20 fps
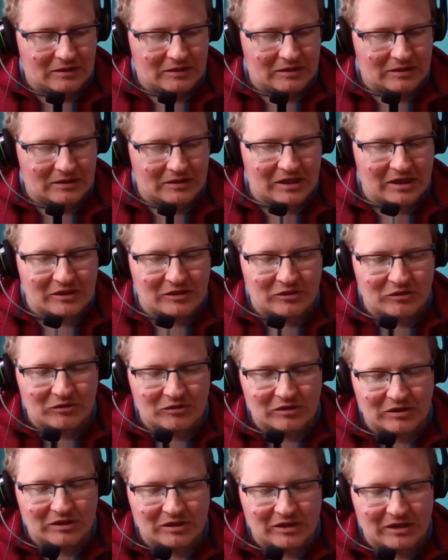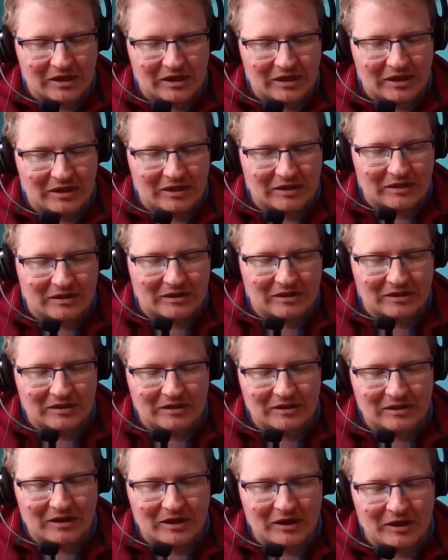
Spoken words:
Snez uses the